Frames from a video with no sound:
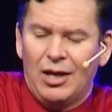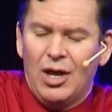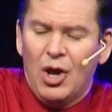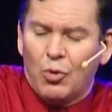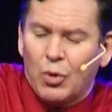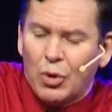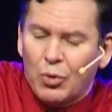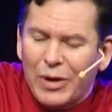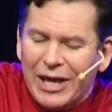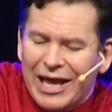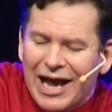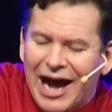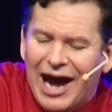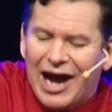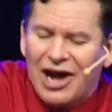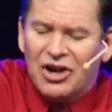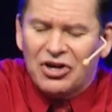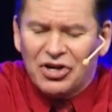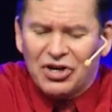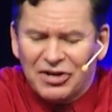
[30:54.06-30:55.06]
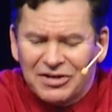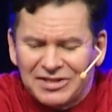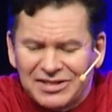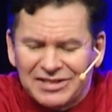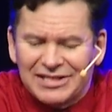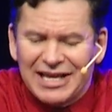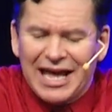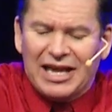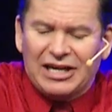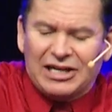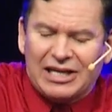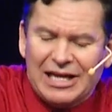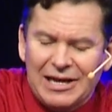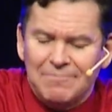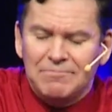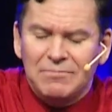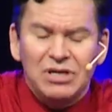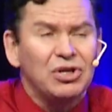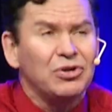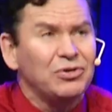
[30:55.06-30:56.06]
When we understand
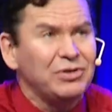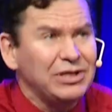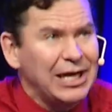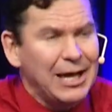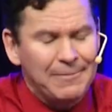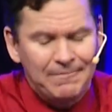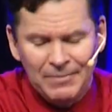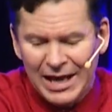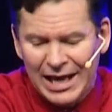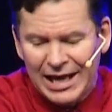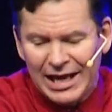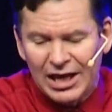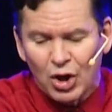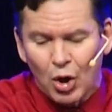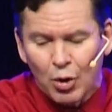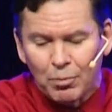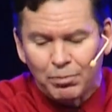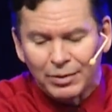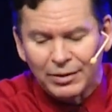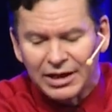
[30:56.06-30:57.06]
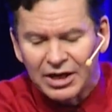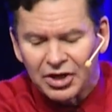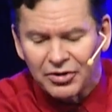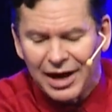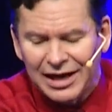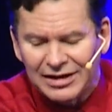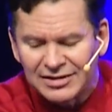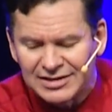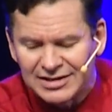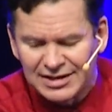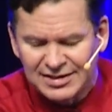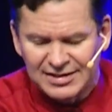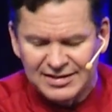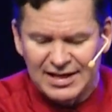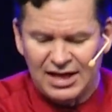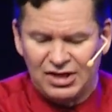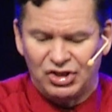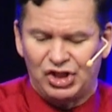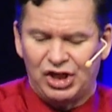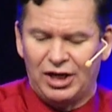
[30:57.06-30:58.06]
communion, it obliterates
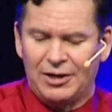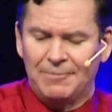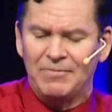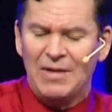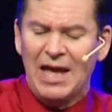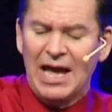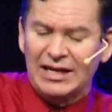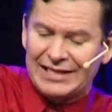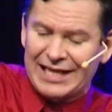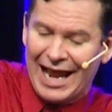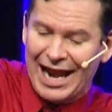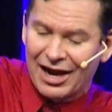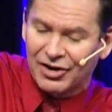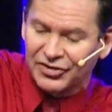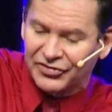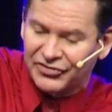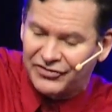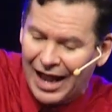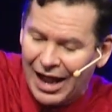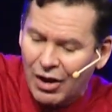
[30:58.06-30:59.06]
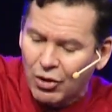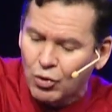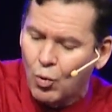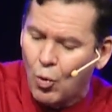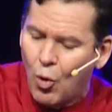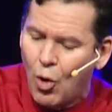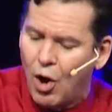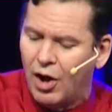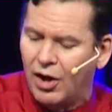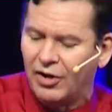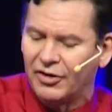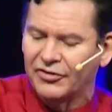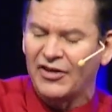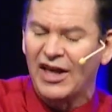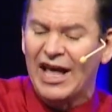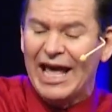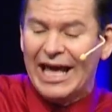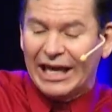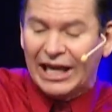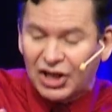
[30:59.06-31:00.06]
dissension, tears down walls,
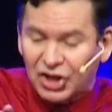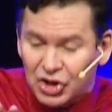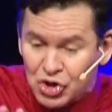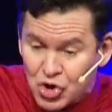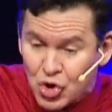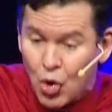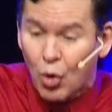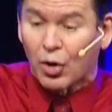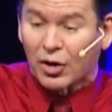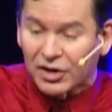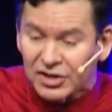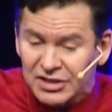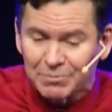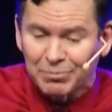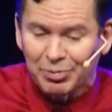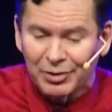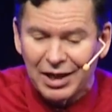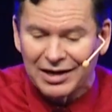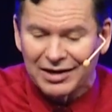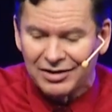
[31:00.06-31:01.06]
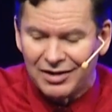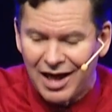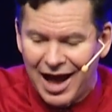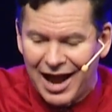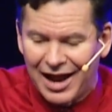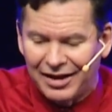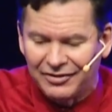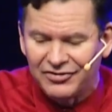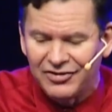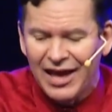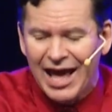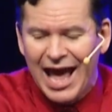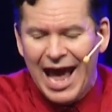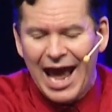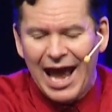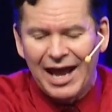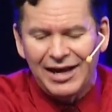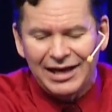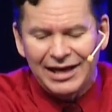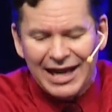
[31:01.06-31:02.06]
ignores bloodlines,
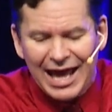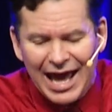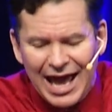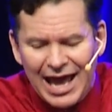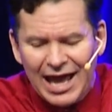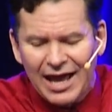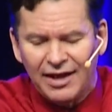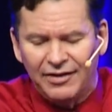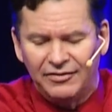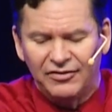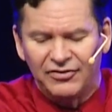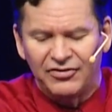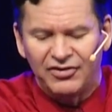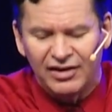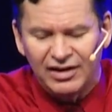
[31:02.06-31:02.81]
and it ends